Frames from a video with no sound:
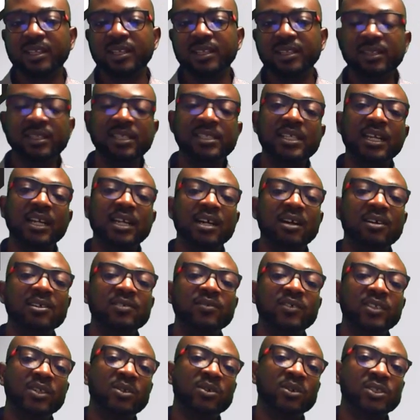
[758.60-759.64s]
This accounts
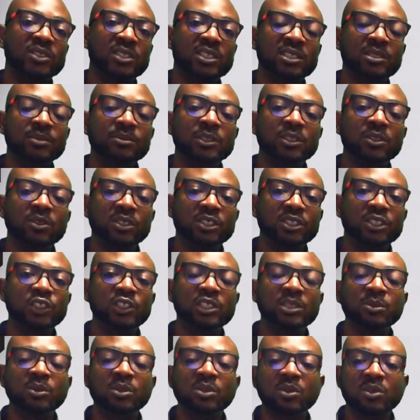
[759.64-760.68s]
for the
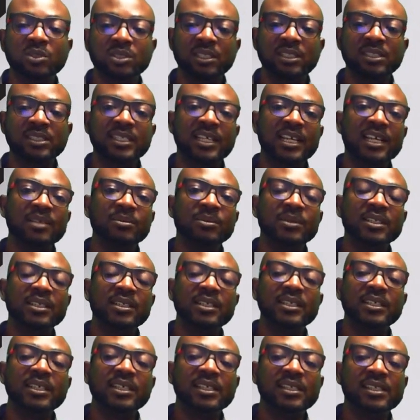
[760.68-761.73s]
considerable cost and time
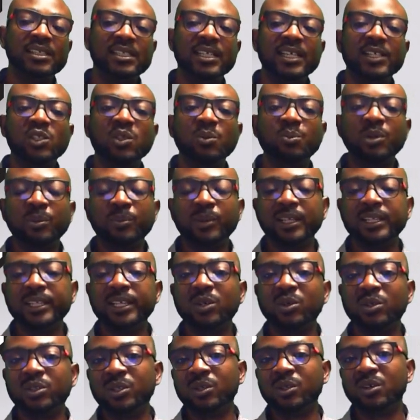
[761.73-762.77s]
needed to properly
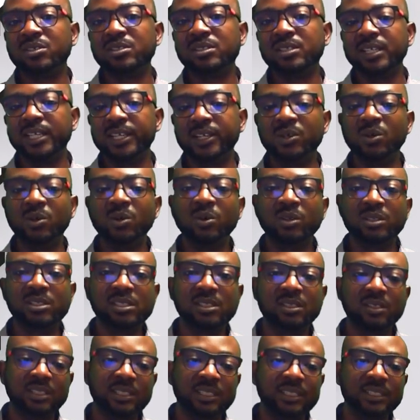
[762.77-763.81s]
conduct a cohort
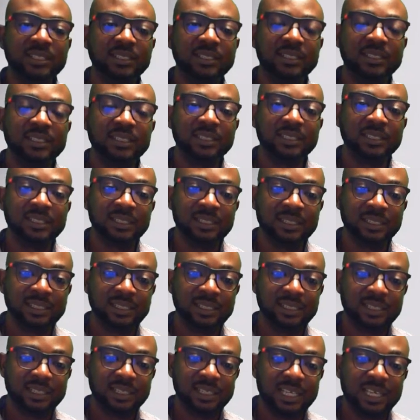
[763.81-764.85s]
study.
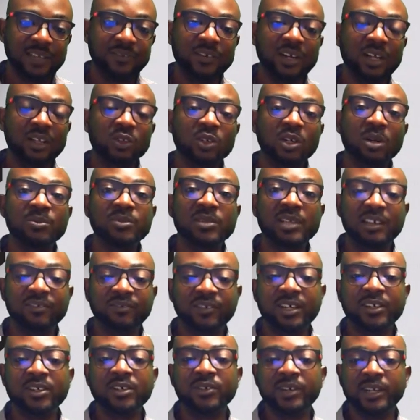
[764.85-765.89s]
If outcomes are
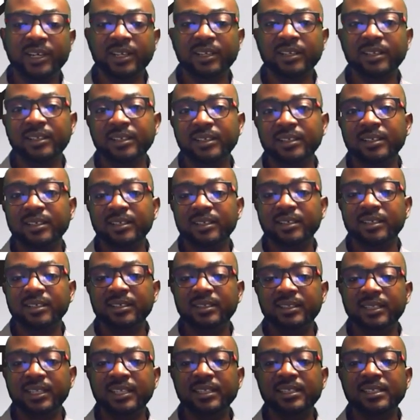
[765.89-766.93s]
very rare,
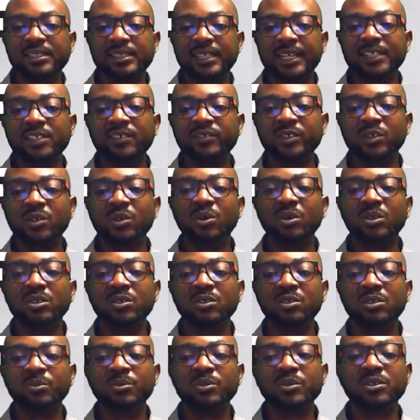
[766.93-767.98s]
then the size of the cohort
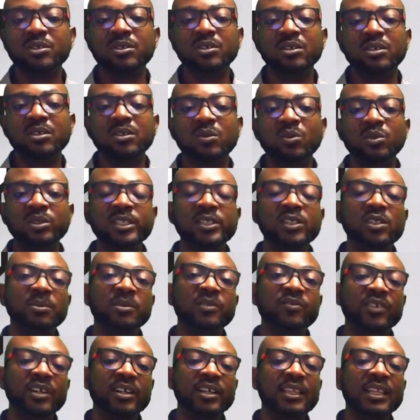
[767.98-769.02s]
groups will need to be
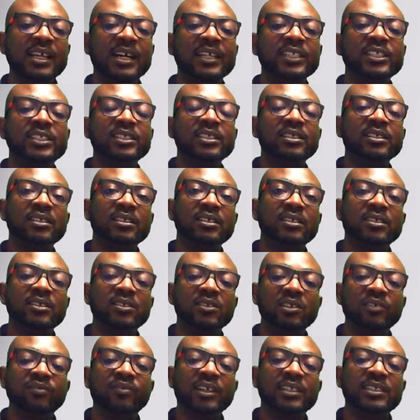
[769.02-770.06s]
very large to
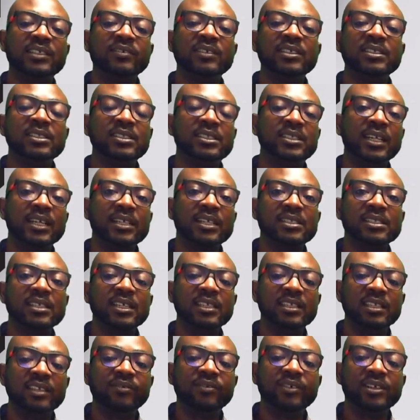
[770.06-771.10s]
effectively detect a
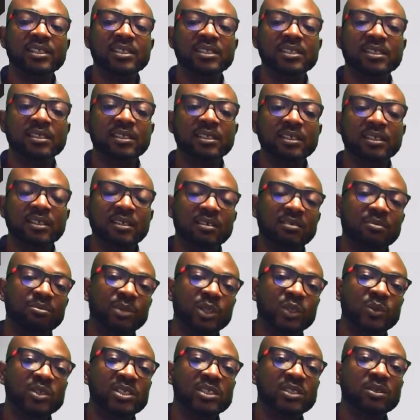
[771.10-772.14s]
difference
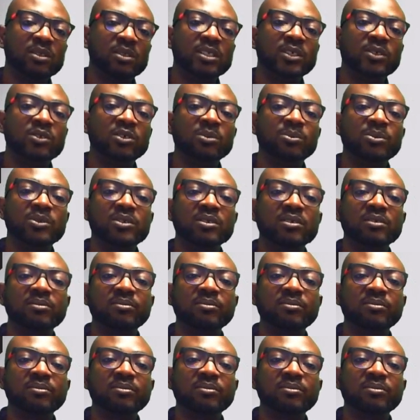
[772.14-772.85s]
between study groups.